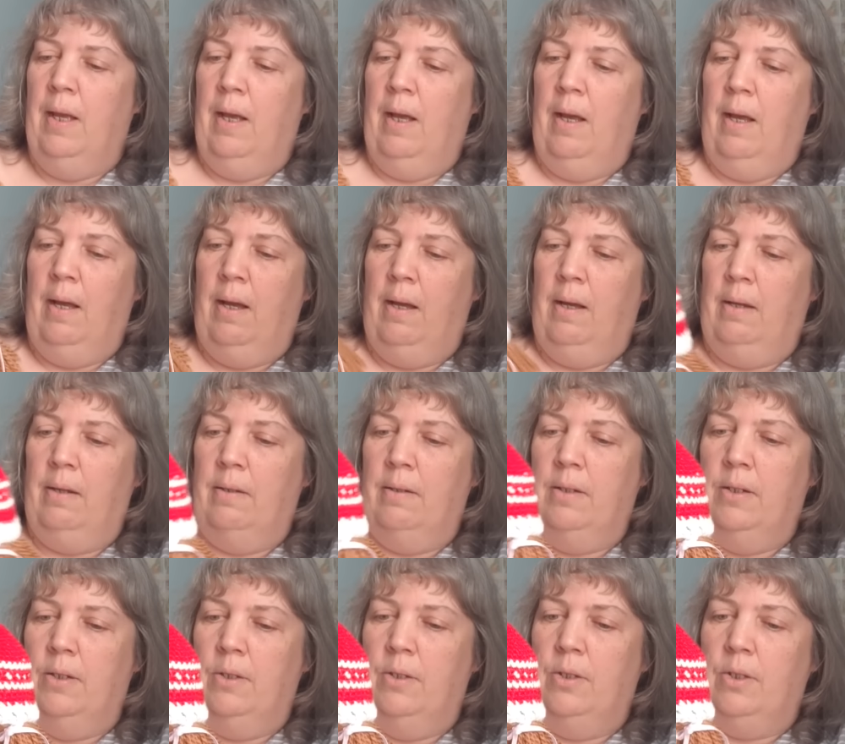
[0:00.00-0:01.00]

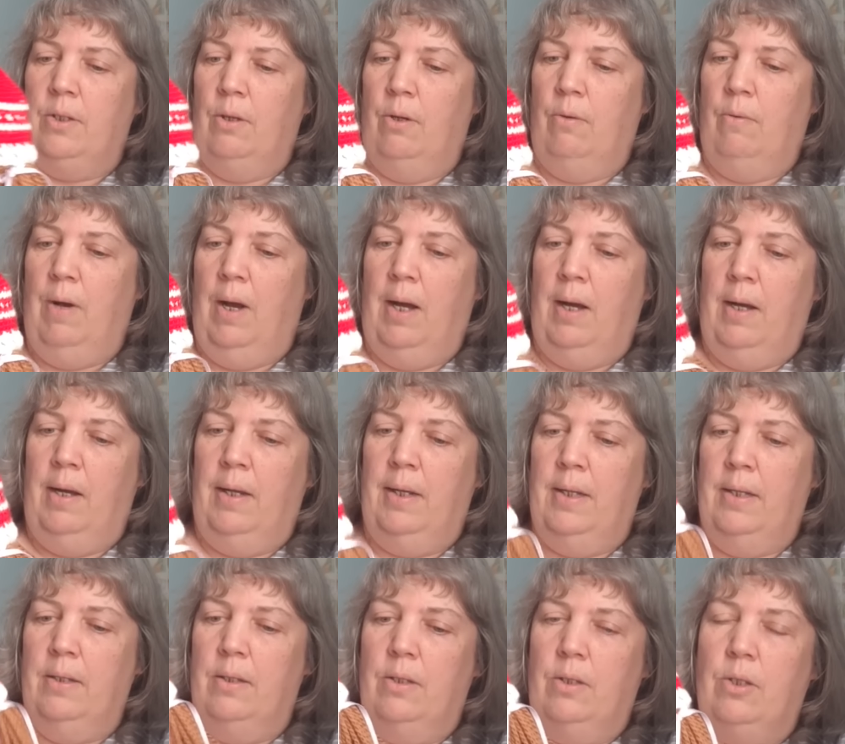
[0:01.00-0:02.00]
And so
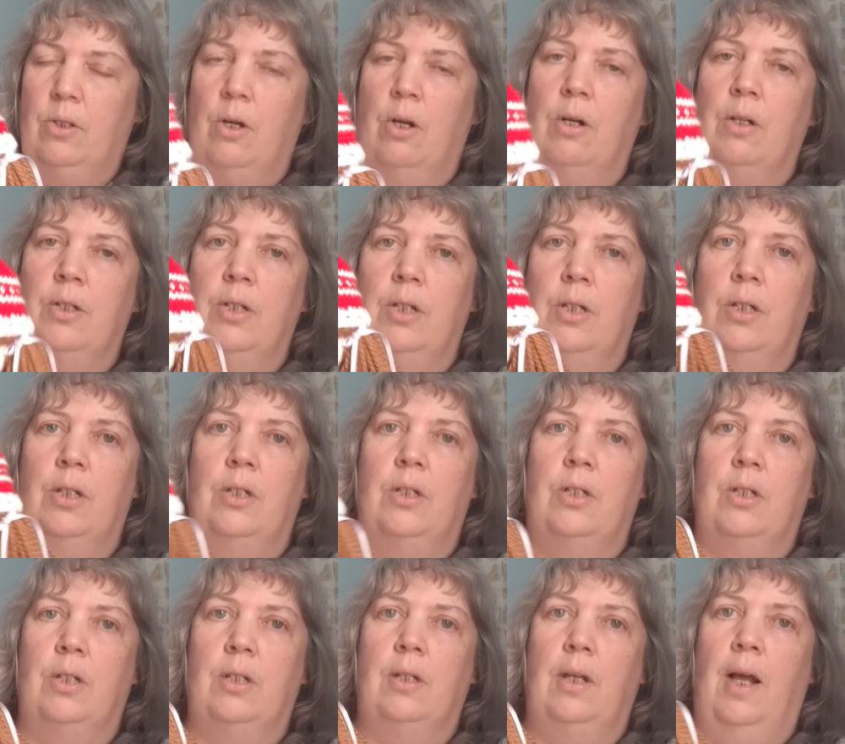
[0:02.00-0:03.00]
I
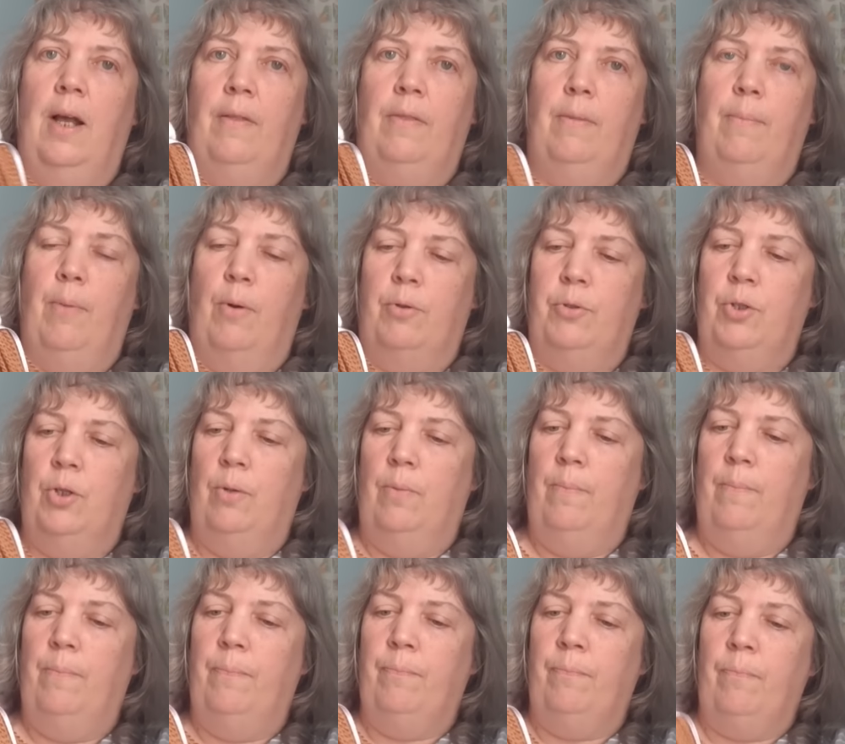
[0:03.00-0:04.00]
started at the
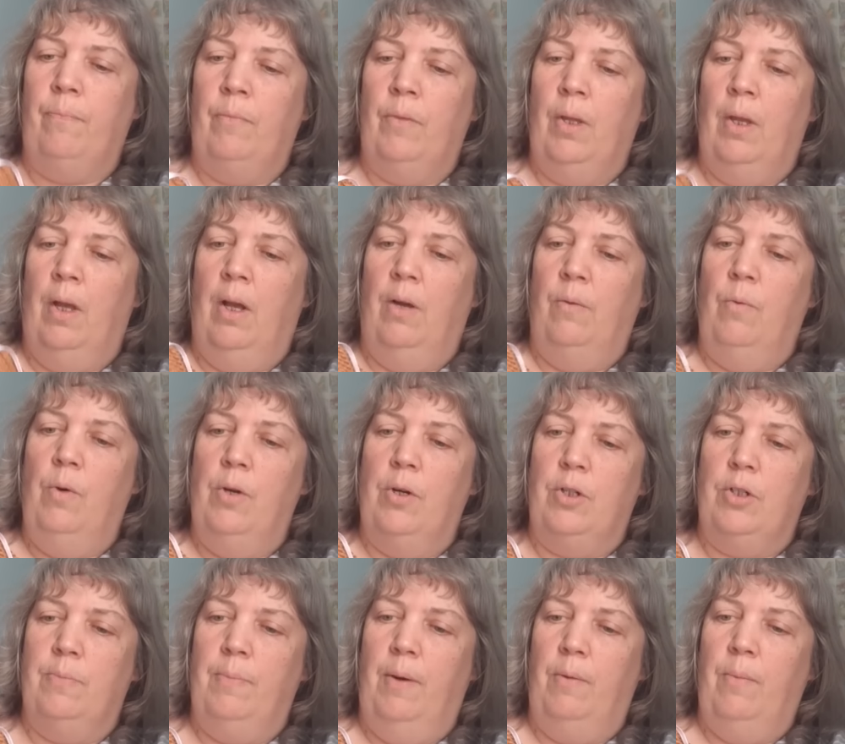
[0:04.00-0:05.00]
bottom. I
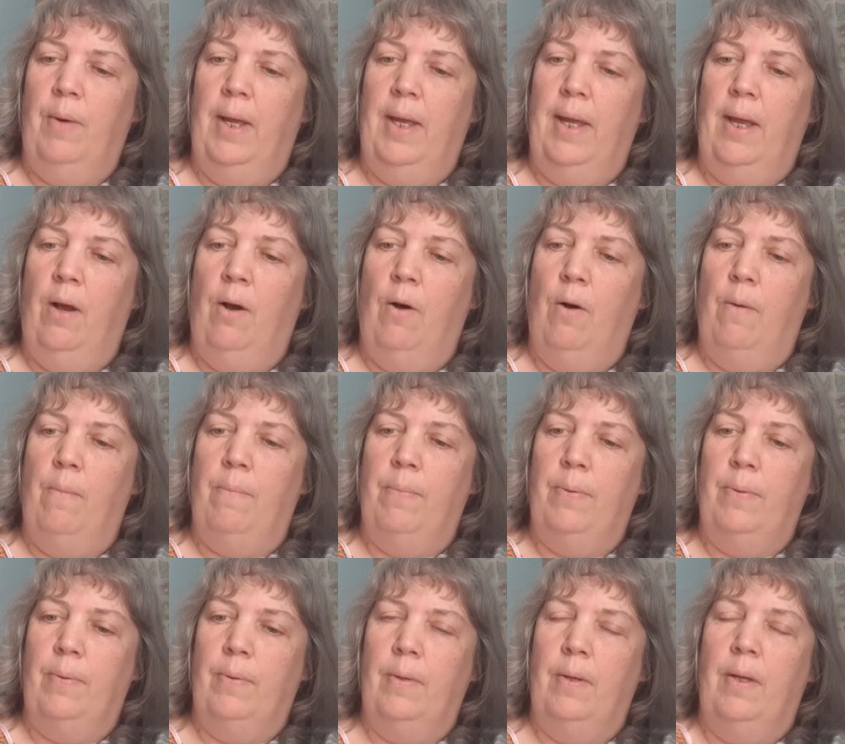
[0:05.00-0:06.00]
worked my way up,
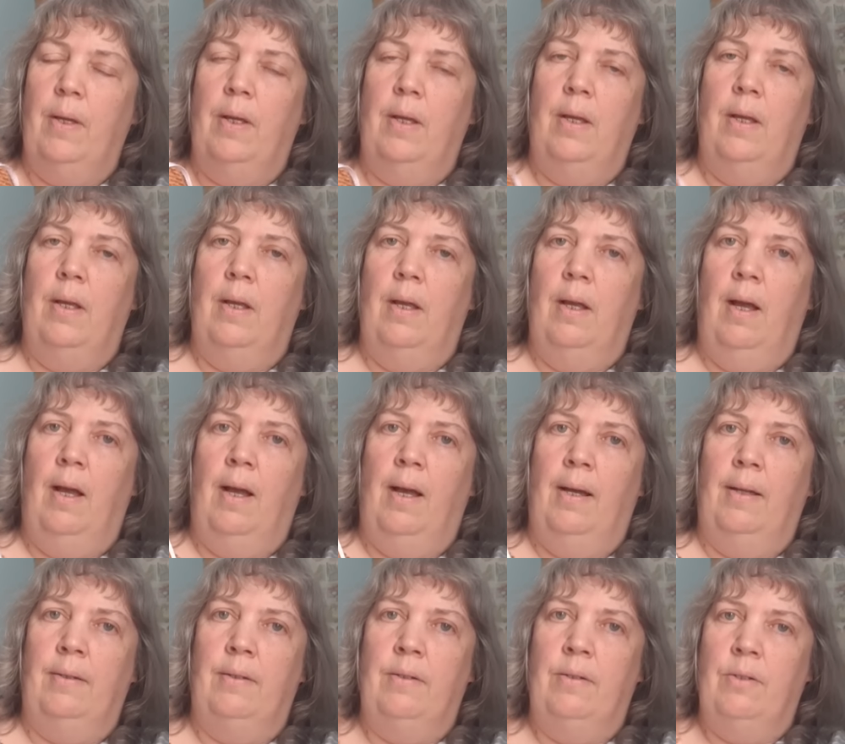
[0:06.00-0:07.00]

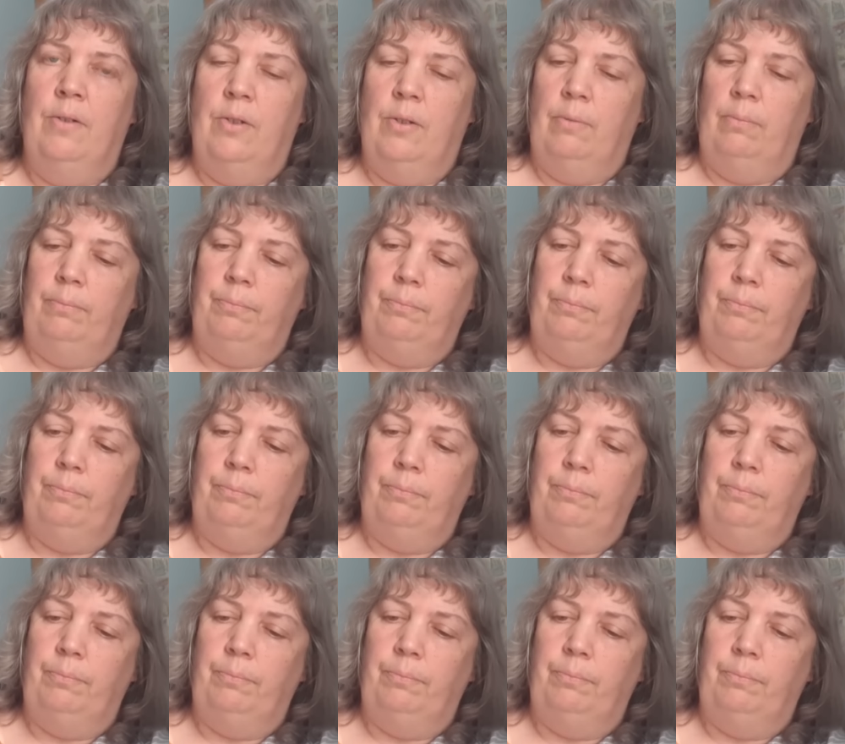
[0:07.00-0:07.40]
and